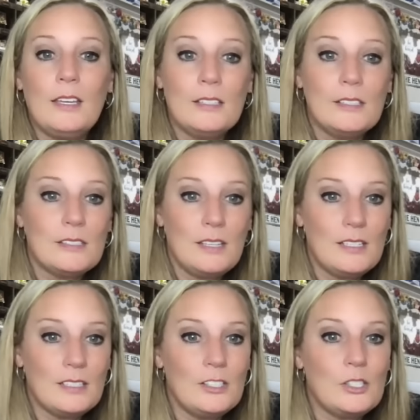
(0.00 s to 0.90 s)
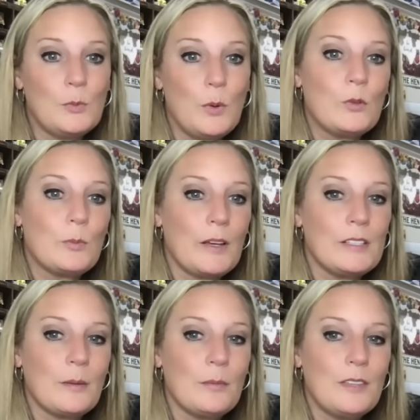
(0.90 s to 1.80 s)
is easily spooked by
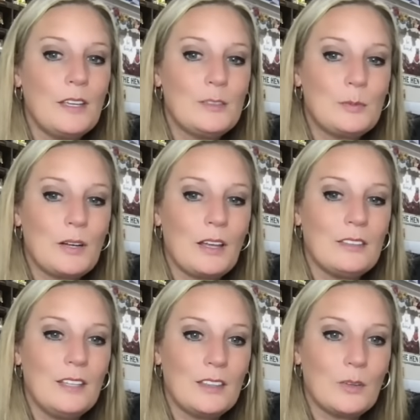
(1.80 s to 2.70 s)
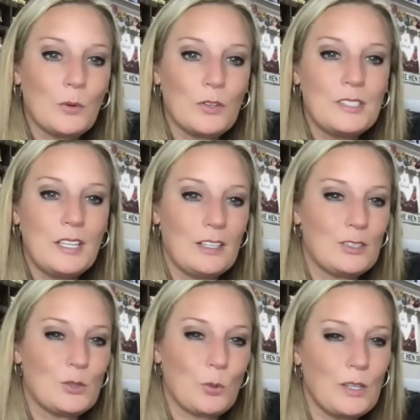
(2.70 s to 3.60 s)
some things, but I think that we're seeing
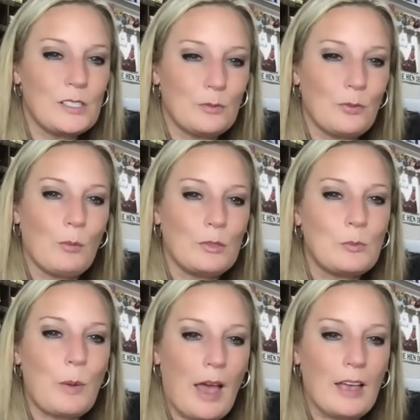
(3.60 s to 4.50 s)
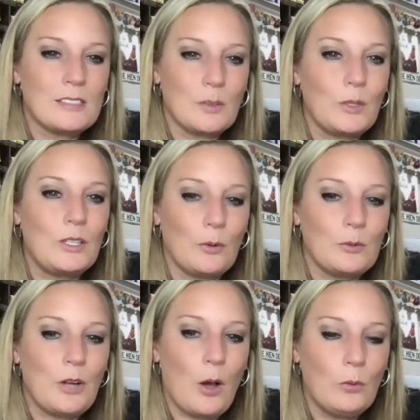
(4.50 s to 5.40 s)
stories of Roman's past that we don't
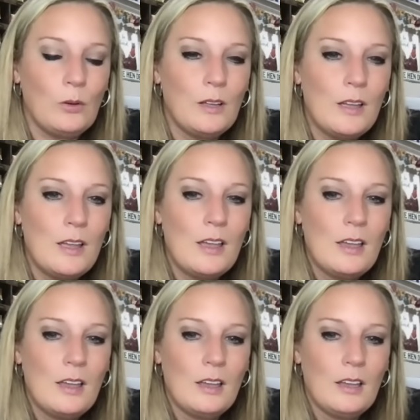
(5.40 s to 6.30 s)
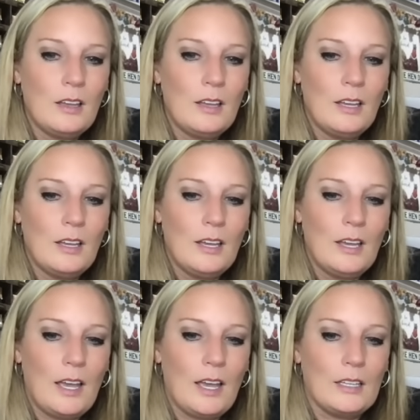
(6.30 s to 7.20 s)
know.
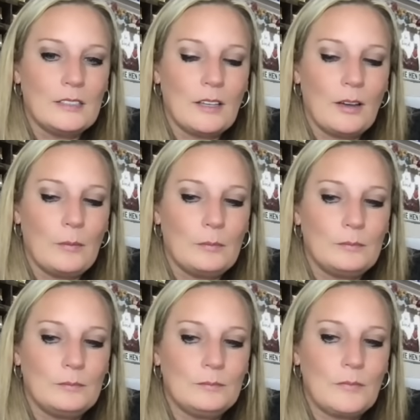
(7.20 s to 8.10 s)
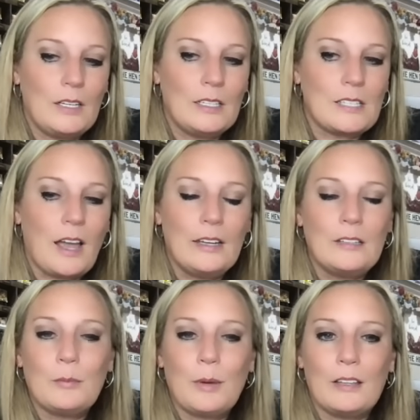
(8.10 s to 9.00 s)
And it's
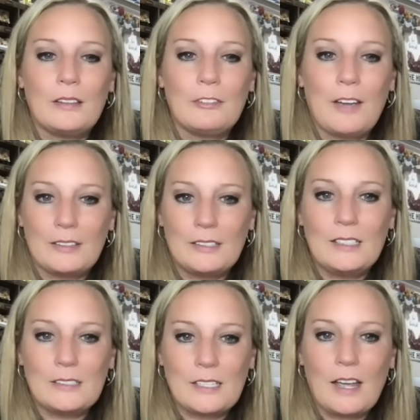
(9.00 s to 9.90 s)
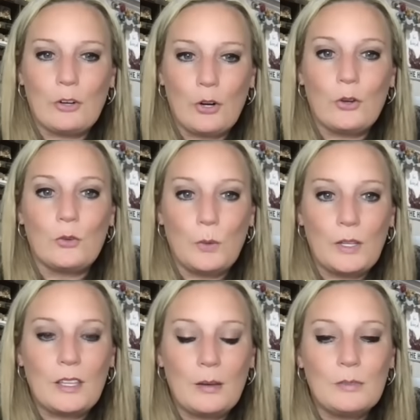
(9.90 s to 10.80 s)
heightened by the fact that he doesn't have a herd
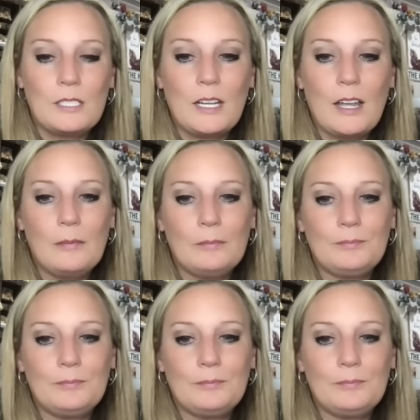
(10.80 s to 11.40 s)
with him today.